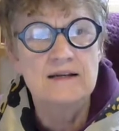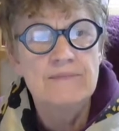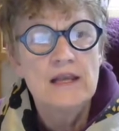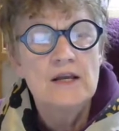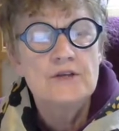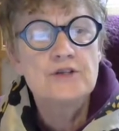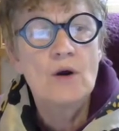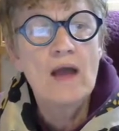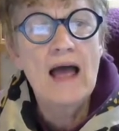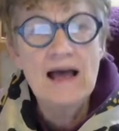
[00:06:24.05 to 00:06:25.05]
So
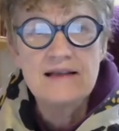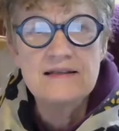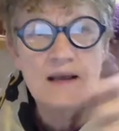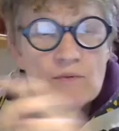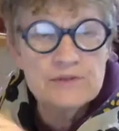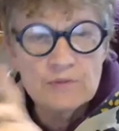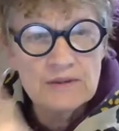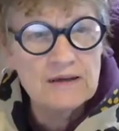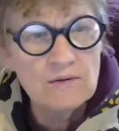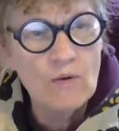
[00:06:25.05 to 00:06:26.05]
as I was
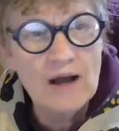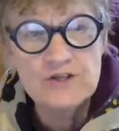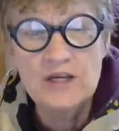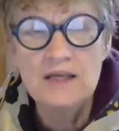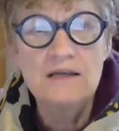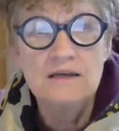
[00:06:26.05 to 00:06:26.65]
watching,